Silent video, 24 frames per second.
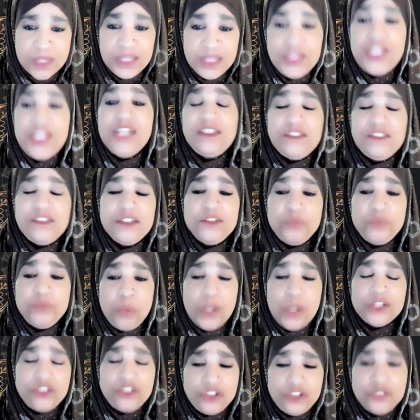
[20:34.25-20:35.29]
this is
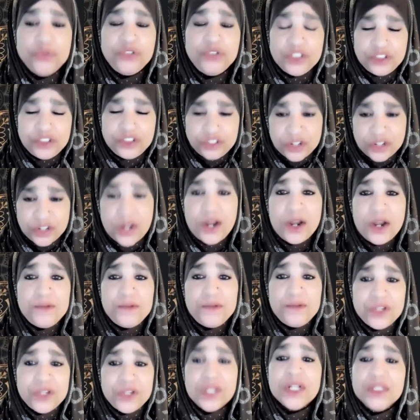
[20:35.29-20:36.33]
what you
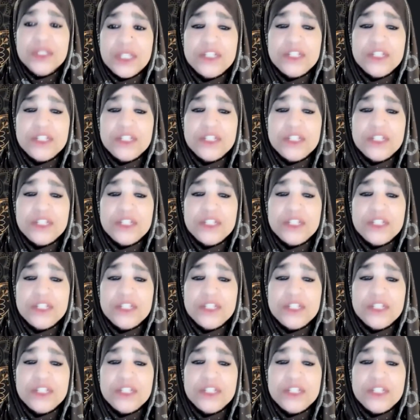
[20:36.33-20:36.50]
deserved.